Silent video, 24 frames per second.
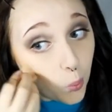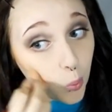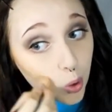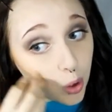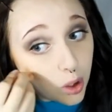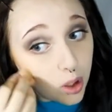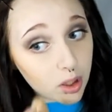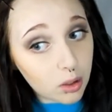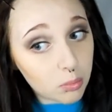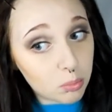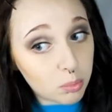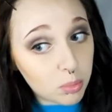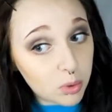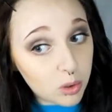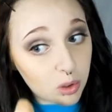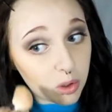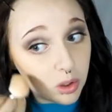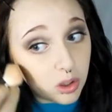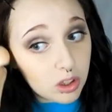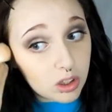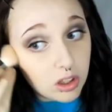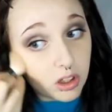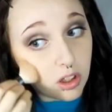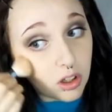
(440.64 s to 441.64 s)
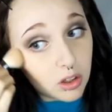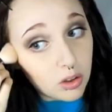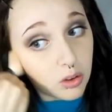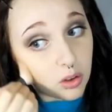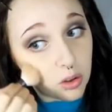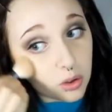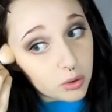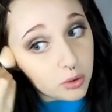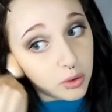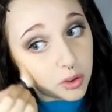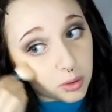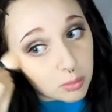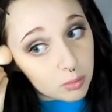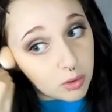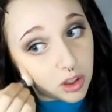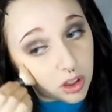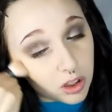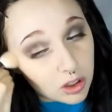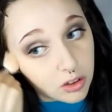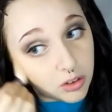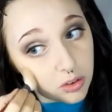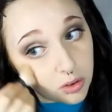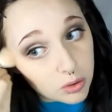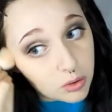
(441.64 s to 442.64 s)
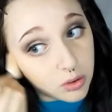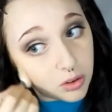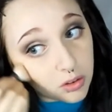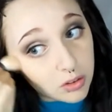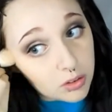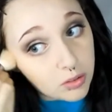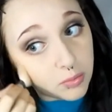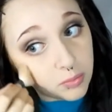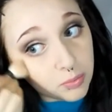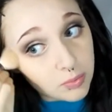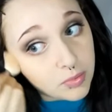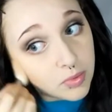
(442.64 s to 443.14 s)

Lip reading: where I put the cream contour.